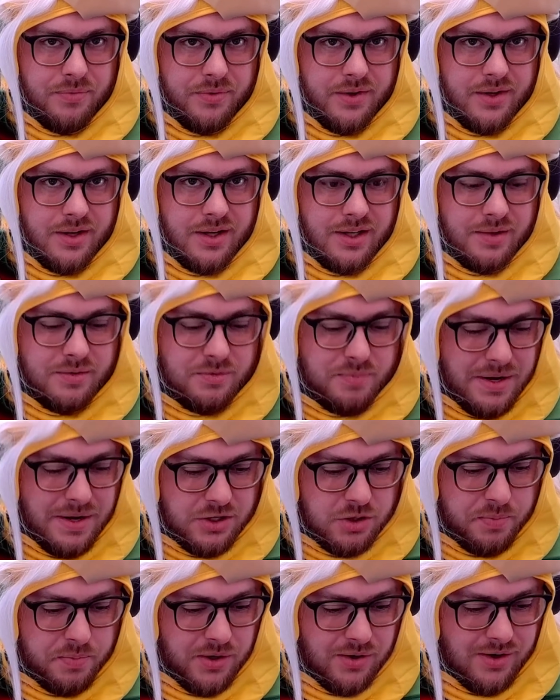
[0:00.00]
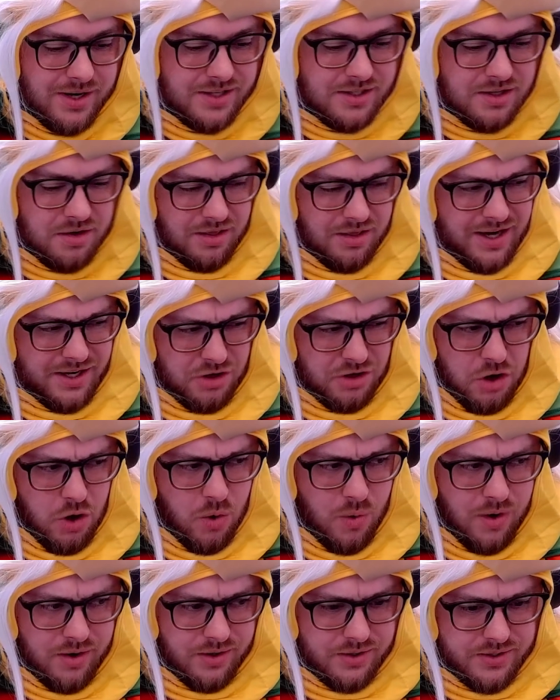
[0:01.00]
Ben Shapiro has, like, no
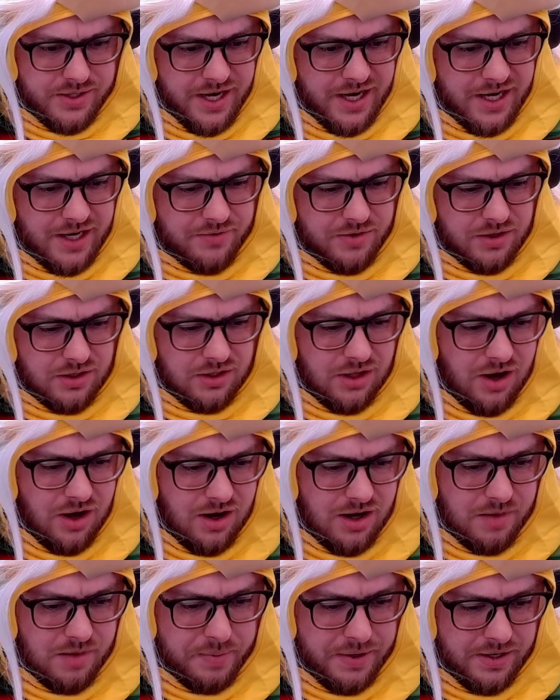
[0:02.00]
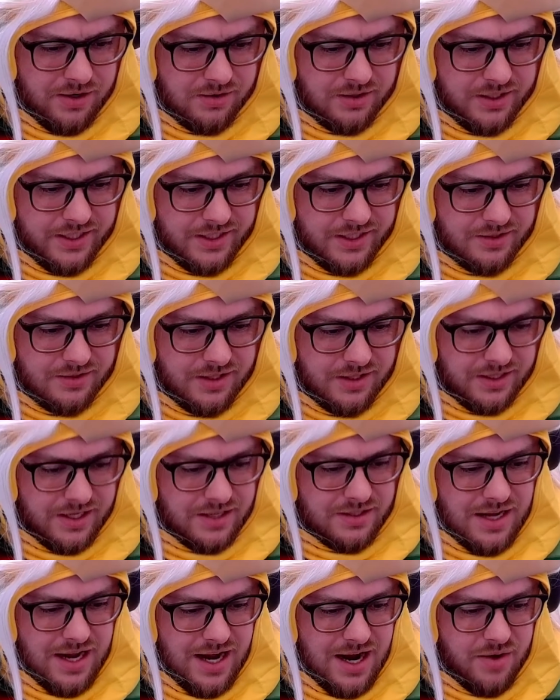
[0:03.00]
understanding of the law, apparently. Like, that's
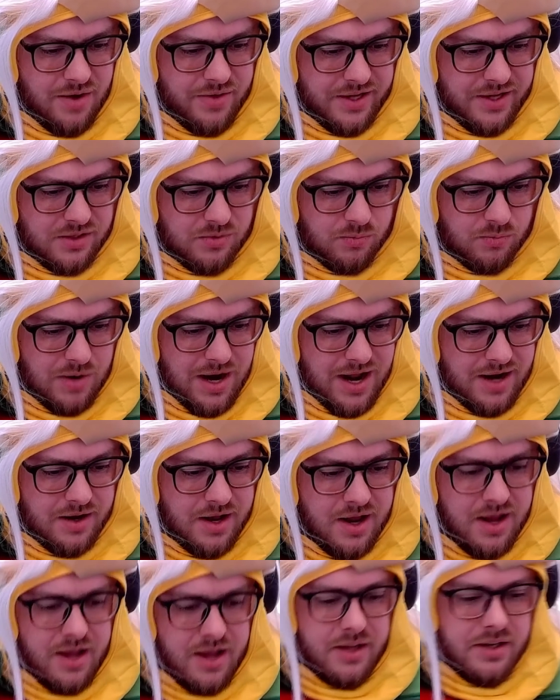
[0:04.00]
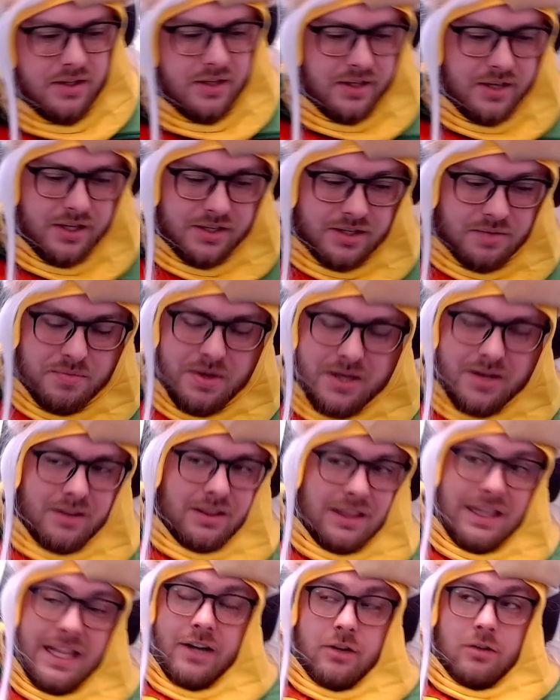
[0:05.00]
not how that's read. It
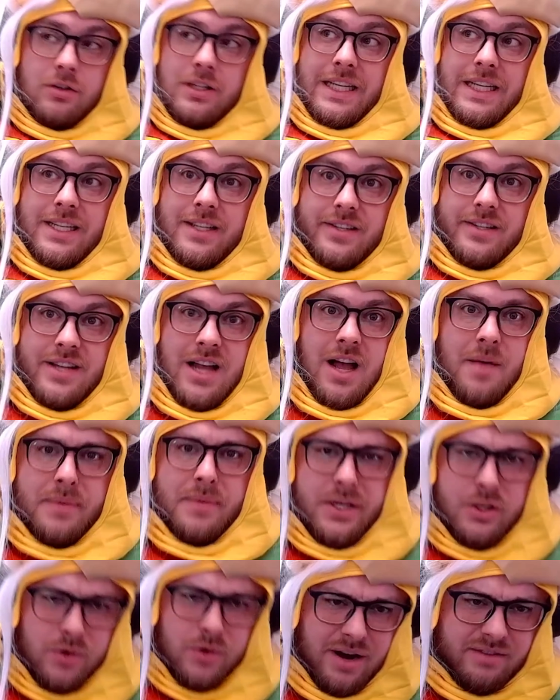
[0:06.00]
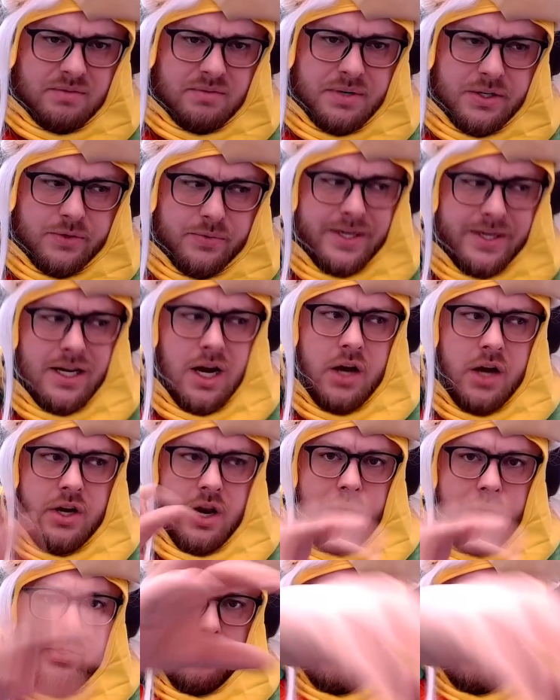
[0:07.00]
literally does not mean you have to be doing
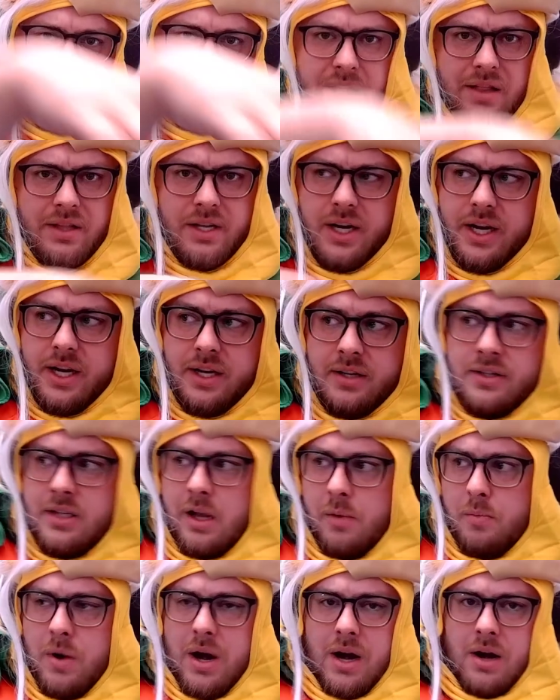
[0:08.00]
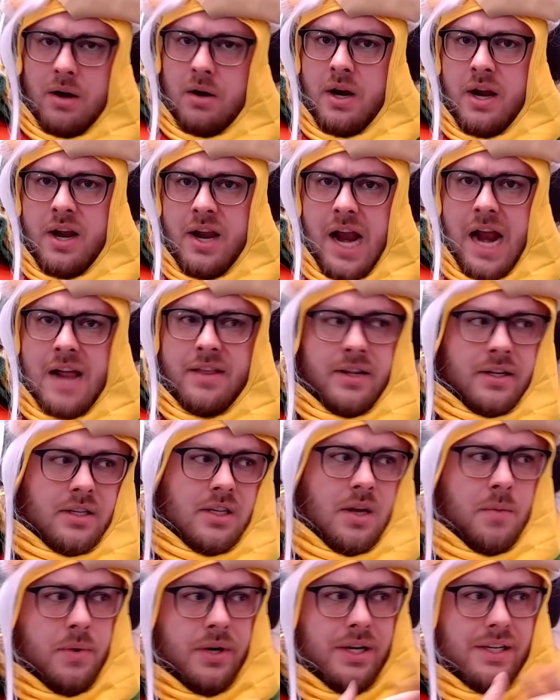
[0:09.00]
another felony somewhere, and then
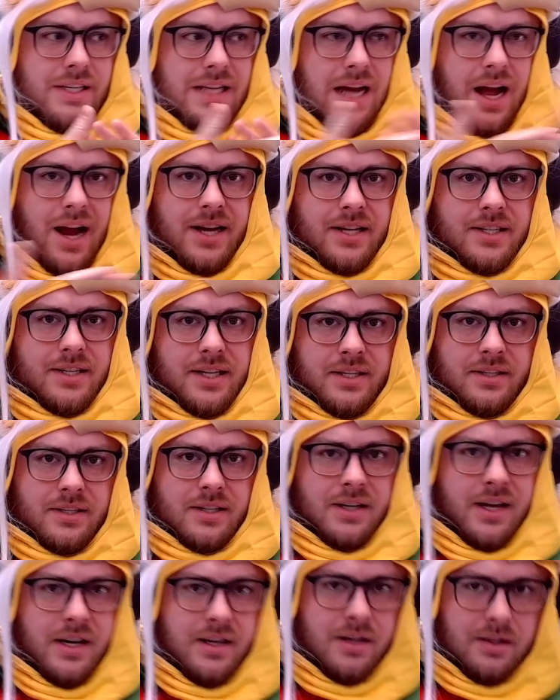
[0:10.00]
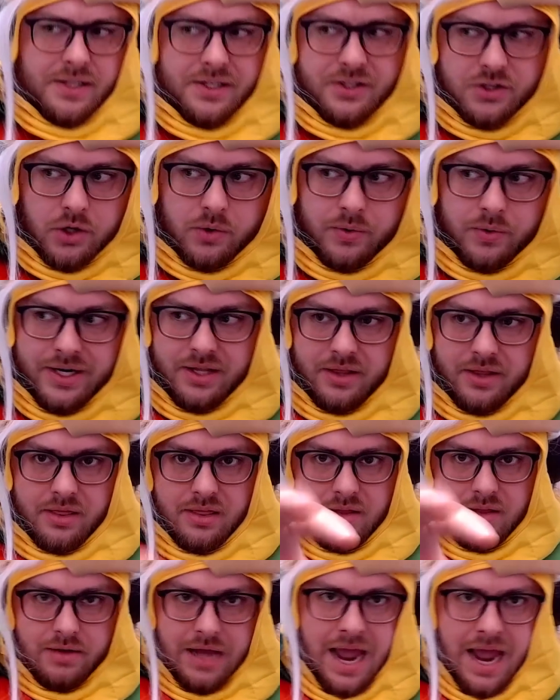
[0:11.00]
someone dies incidentally during
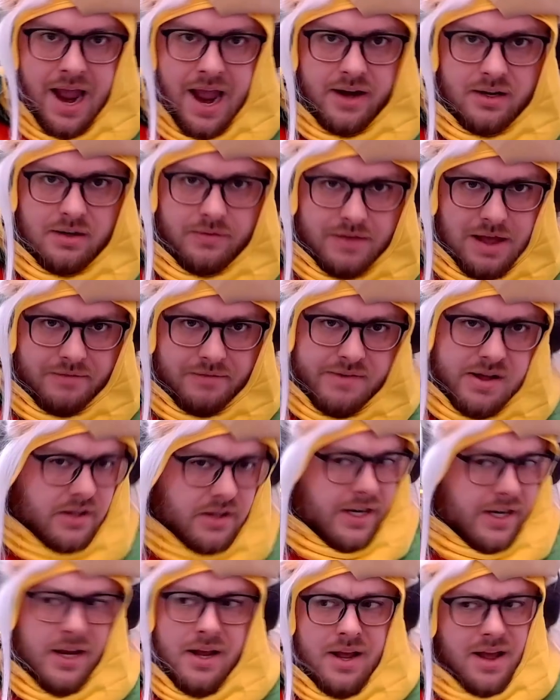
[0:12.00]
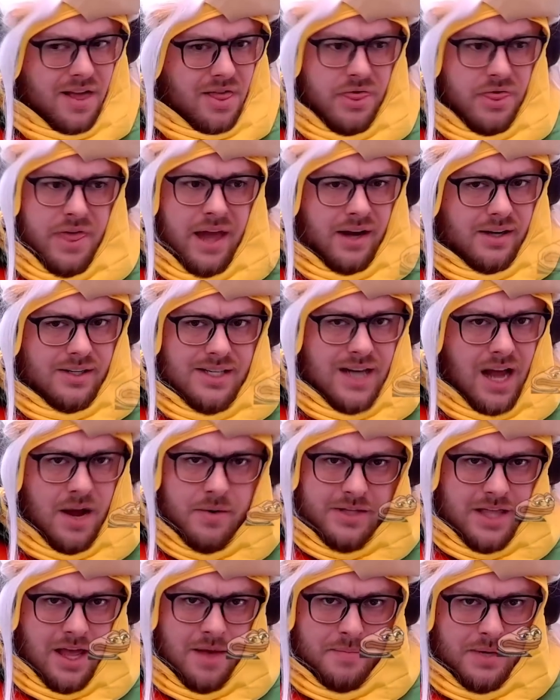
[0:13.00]
the act of that felony. That is not what
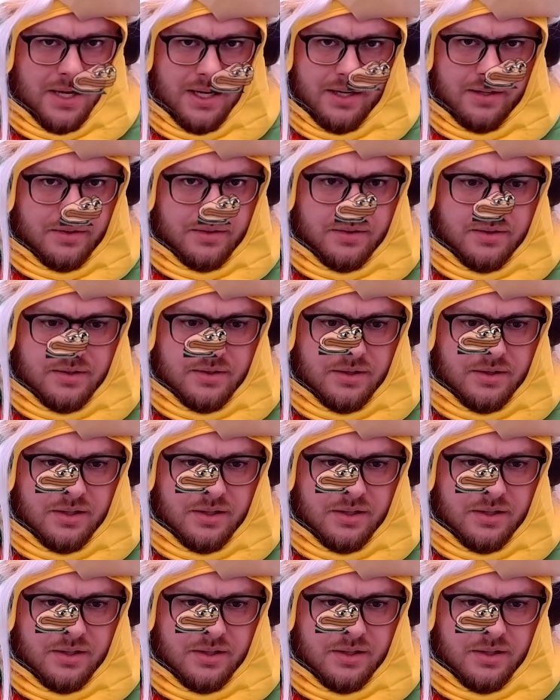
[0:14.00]
that means.